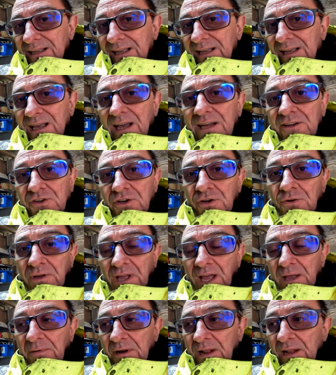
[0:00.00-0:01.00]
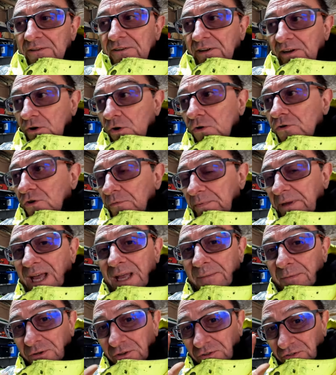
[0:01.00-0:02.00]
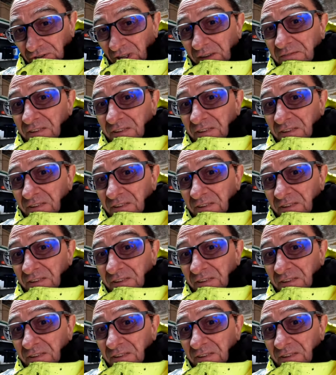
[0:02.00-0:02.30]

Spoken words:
EHU cable, electric hookup cable, just